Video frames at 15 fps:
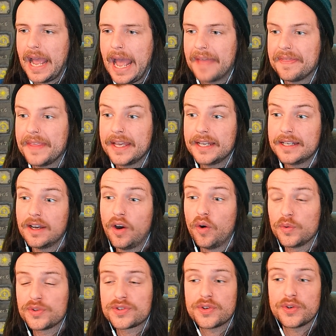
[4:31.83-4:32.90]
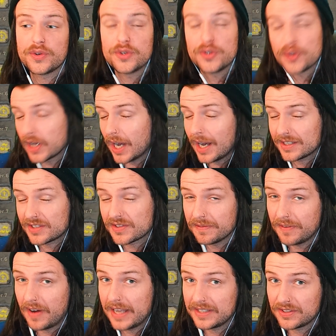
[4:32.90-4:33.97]
And then also you cast
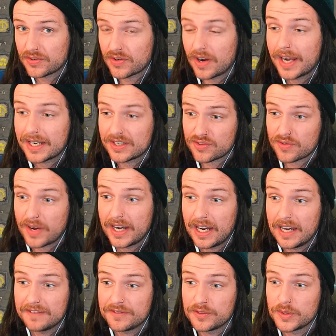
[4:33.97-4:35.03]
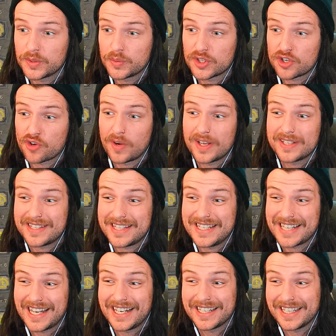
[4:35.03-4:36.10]
Divine Strike straight afterwards, which grants the
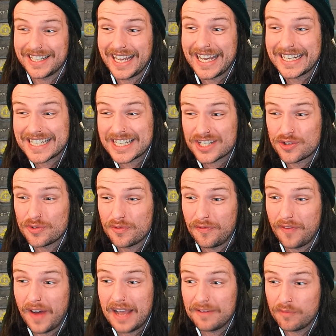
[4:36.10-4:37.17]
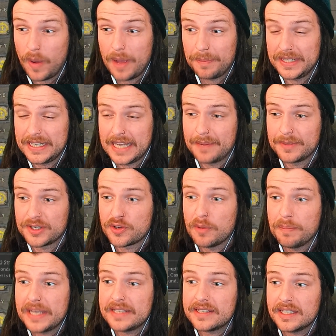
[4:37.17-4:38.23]
target additional 5 weapon damage. So
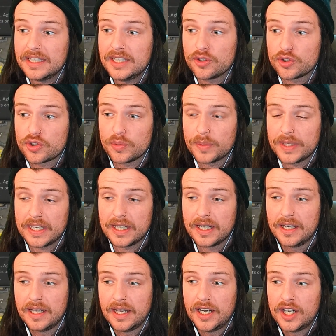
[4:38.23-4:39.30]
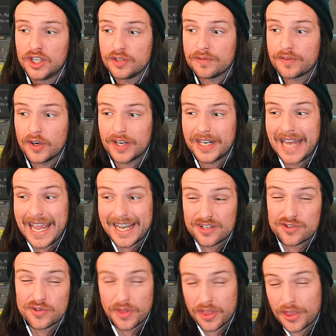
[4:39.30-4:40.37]
basically you've got an
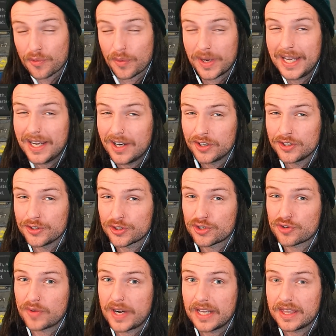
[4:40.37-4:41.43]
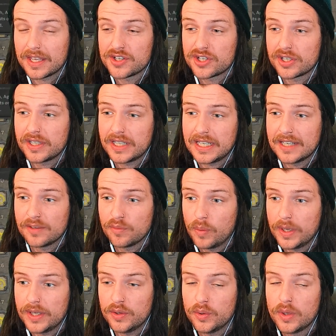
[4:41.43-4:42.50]
extra 3 on your strength, agility, and
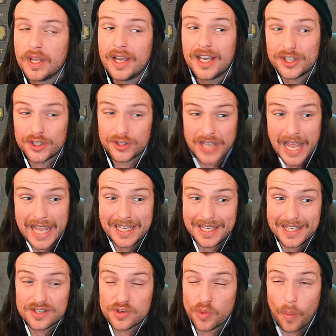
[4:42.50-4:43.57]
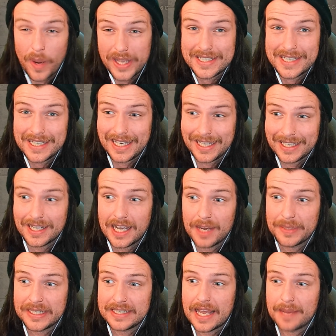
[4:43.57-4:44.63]
will. You're taking 20
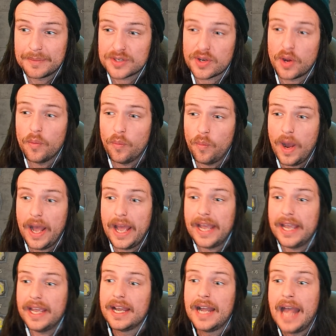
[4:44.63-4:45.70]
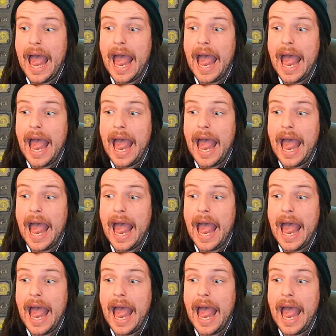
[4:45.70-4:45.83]
incoming damage away,